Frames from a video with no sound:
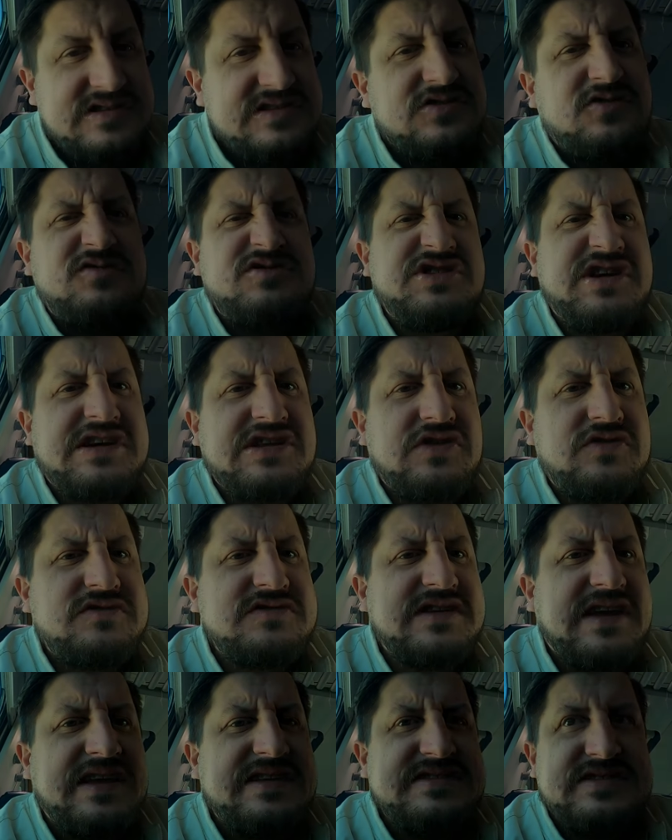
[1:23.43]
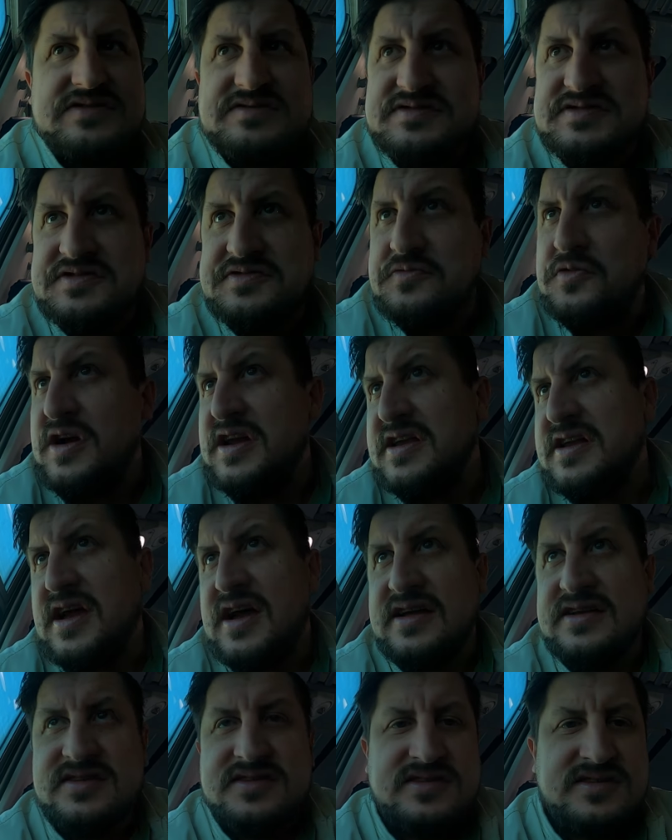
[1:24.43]
Let's go check those guys out too. Why
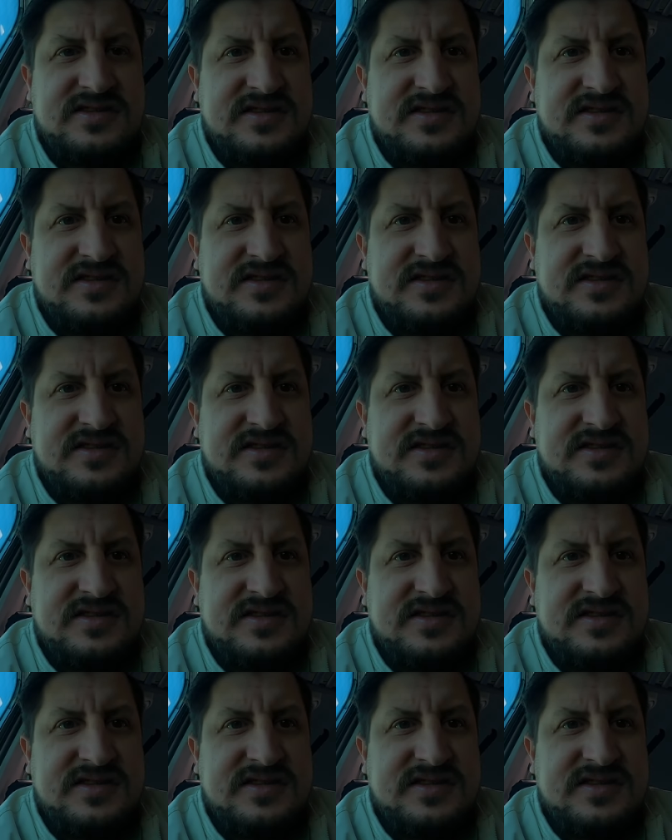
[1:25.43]
not?